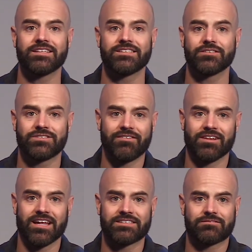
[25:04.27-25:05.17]
And so David
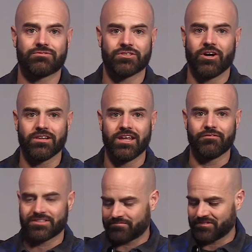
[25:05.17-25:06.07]
lets Saul live,
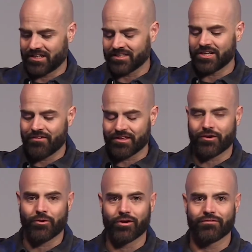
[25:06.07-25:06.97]
just cuts off the
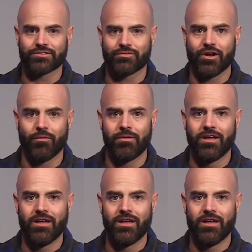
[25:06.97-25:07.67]
corner of his robe.